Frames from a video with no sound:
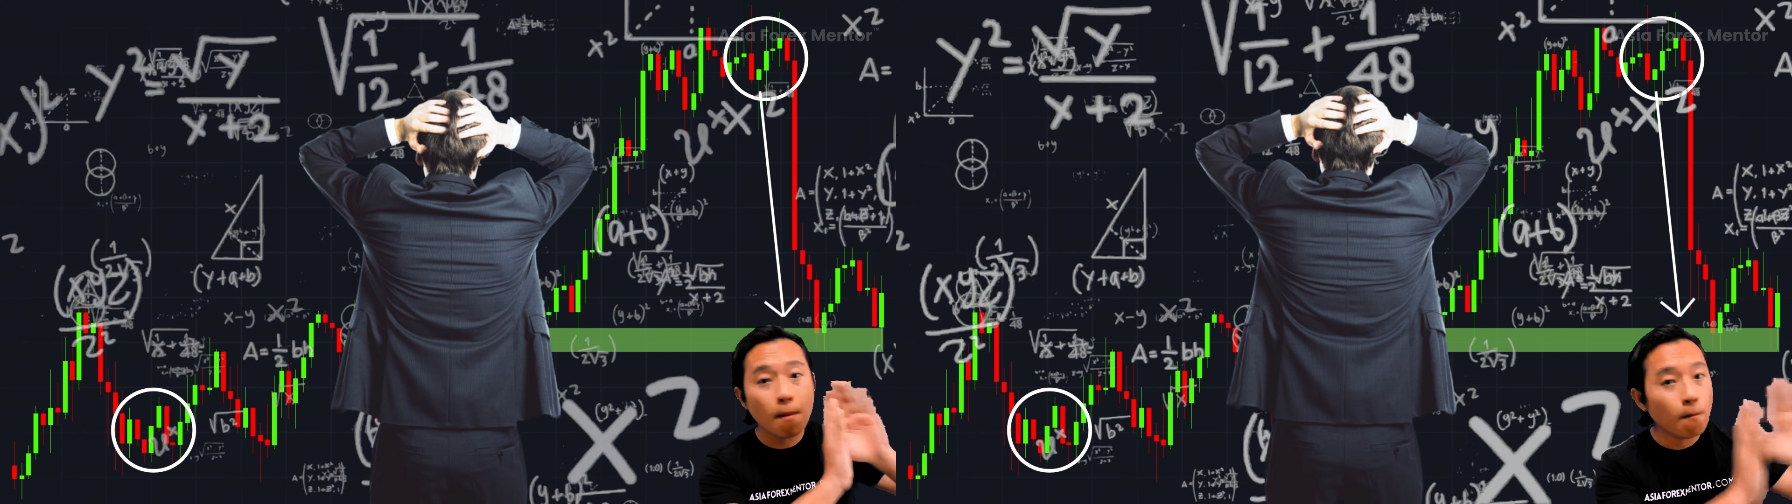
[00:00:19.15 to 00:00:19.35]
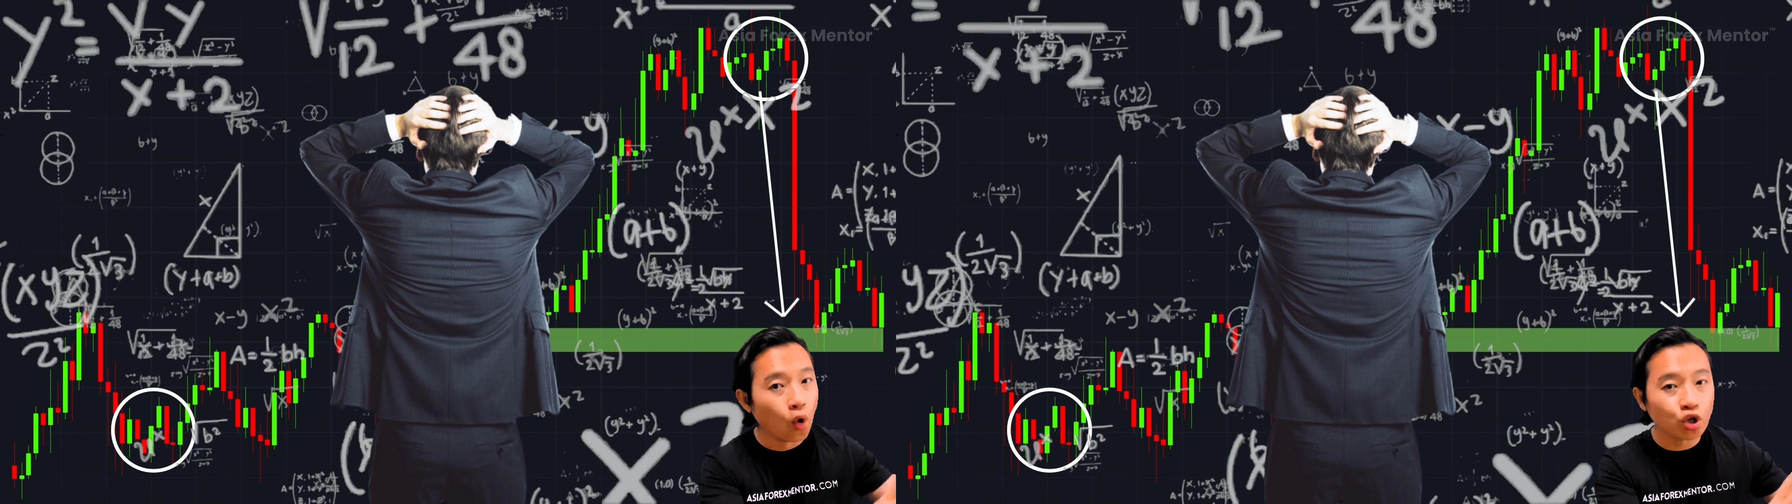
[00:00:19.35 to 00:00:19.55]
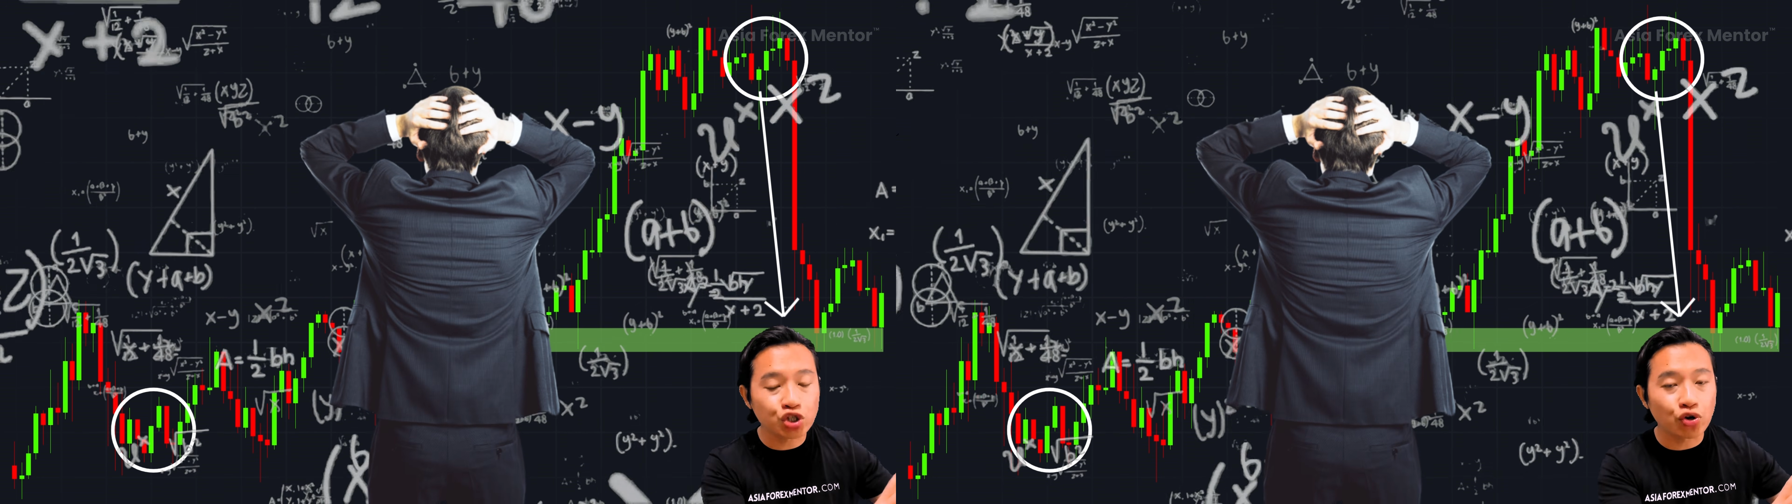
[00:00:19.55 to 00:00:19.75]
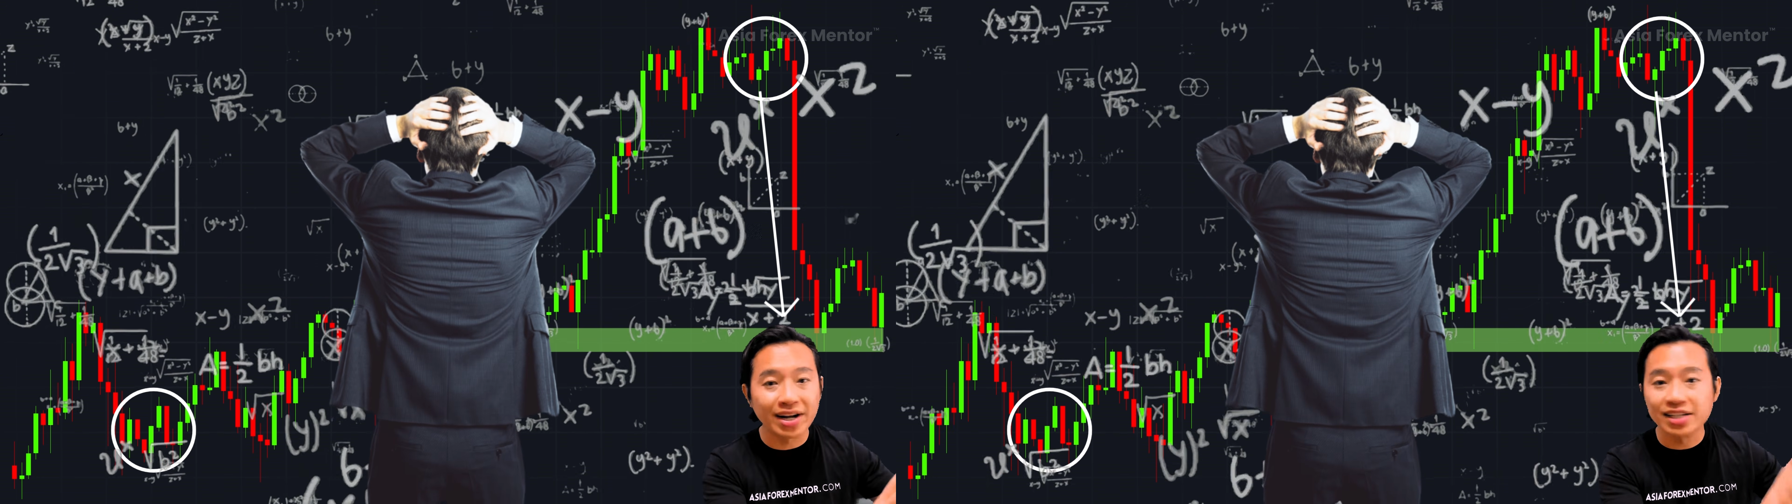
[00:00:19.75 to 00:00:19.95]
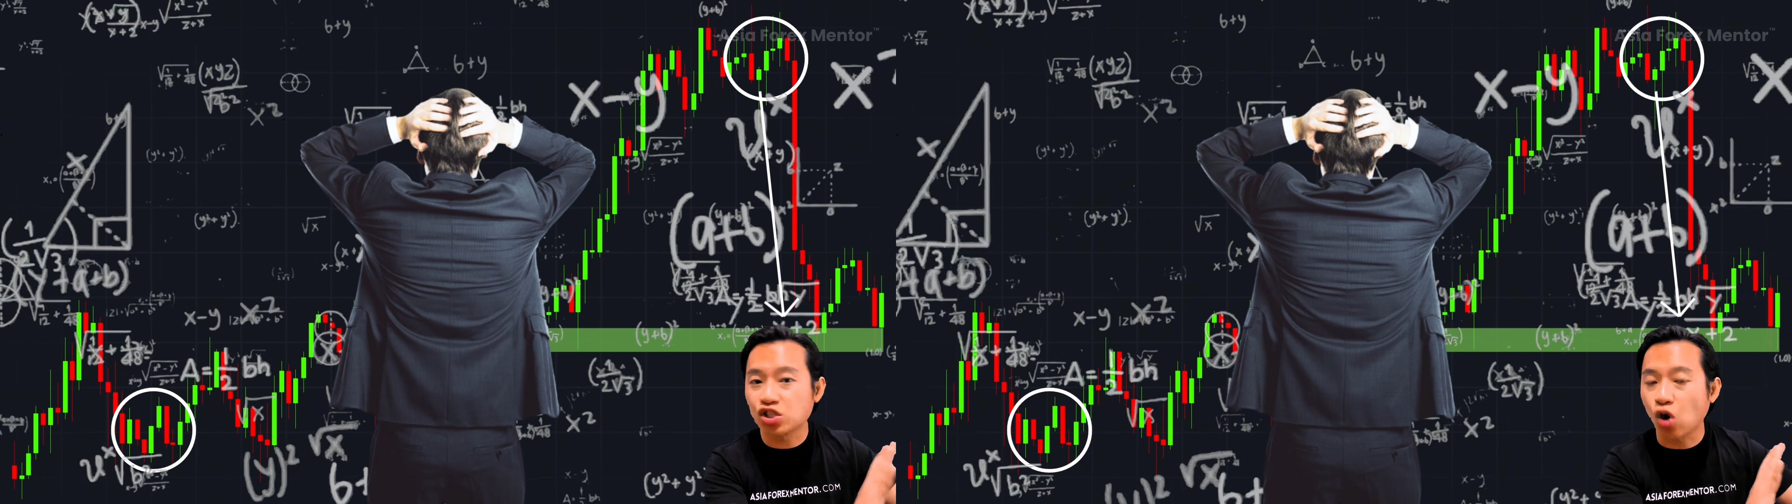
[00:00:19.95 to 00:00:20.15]
most
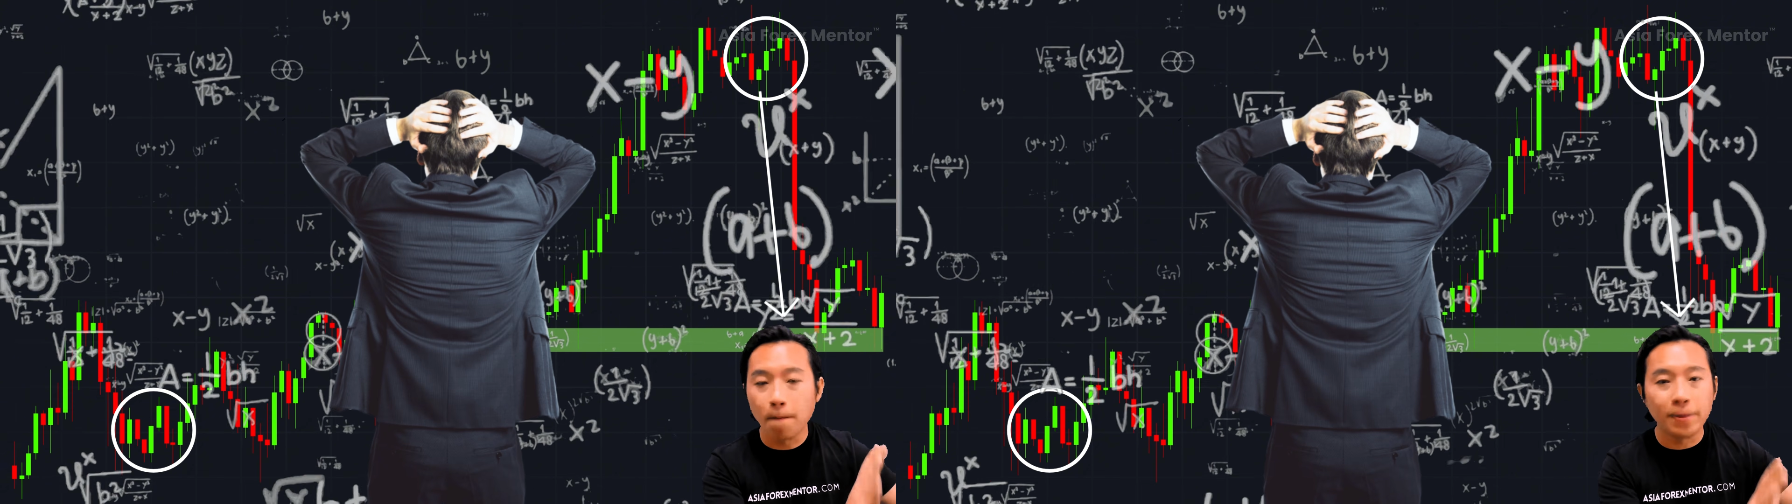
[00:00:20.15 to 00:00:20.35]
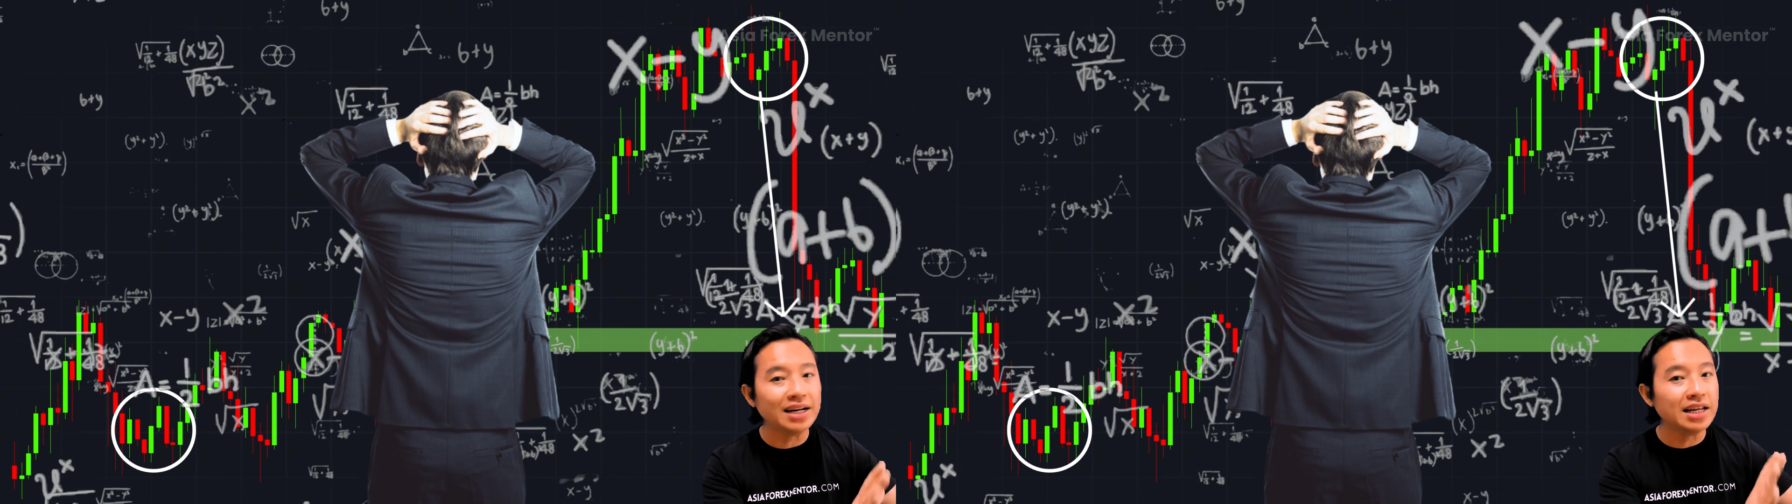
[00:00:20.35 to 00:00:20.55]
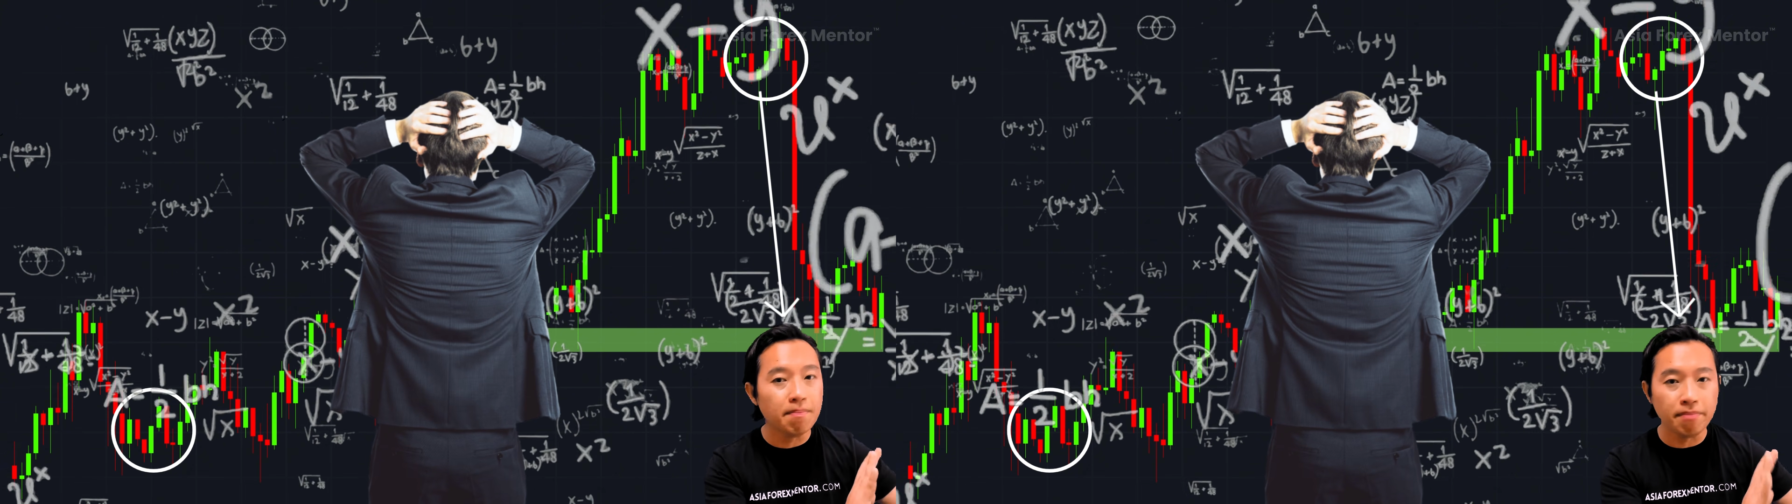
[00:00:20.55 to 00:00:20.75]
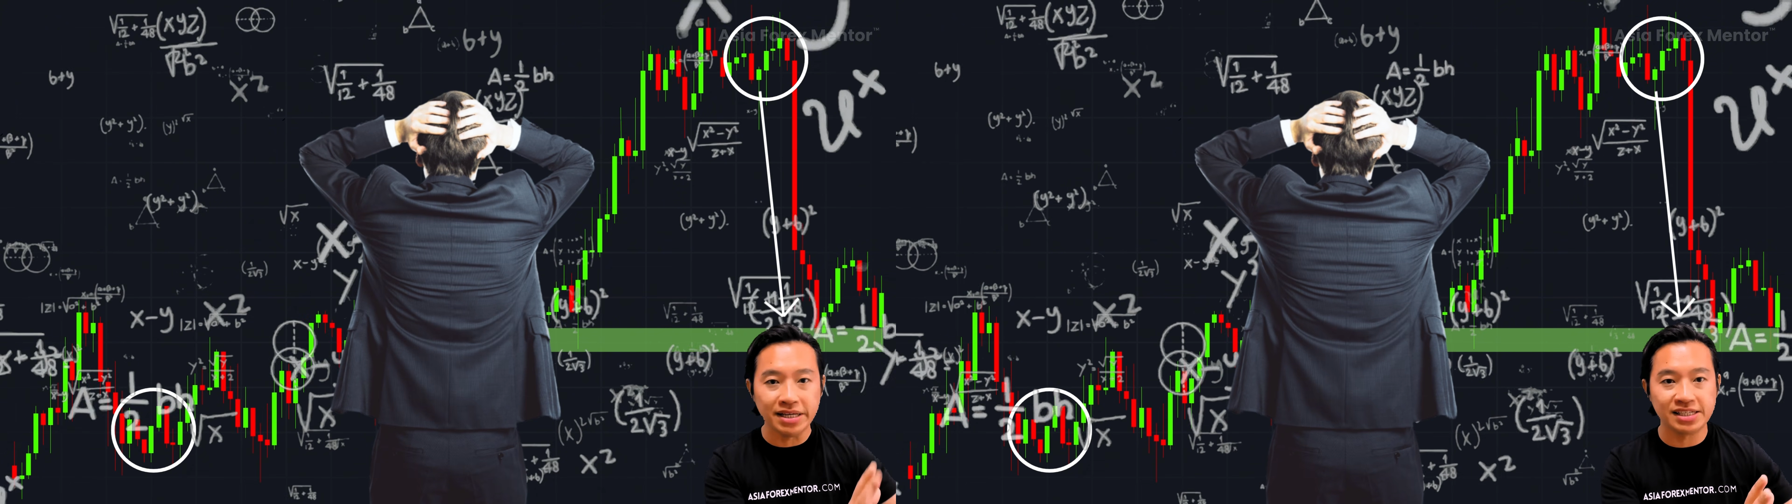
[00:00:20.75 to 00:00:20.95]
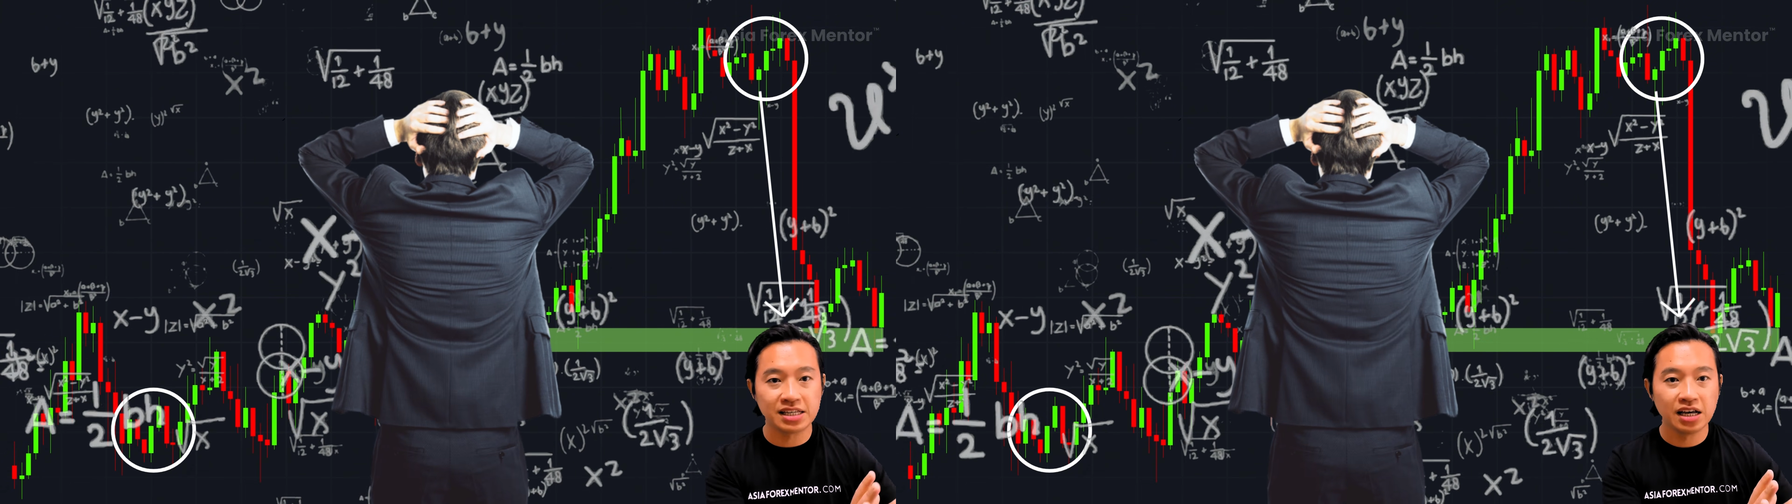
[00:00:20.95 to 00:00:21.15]
traders completely
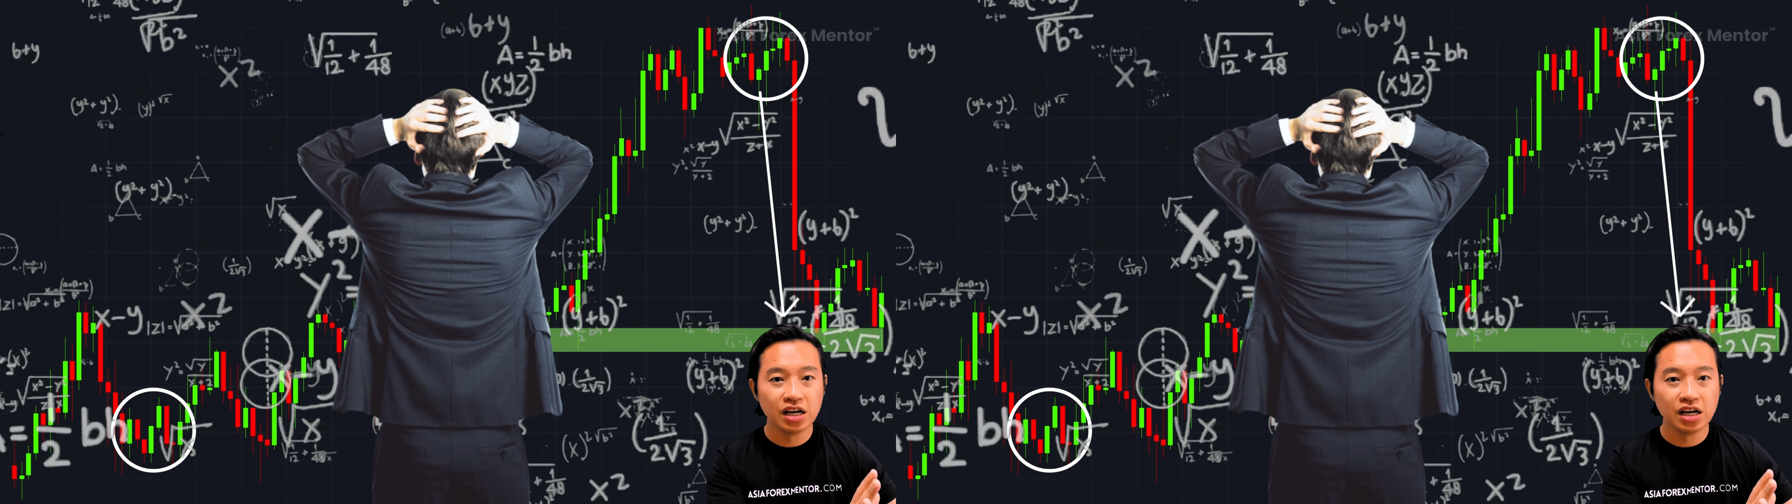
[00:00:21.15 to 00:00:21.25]
miss.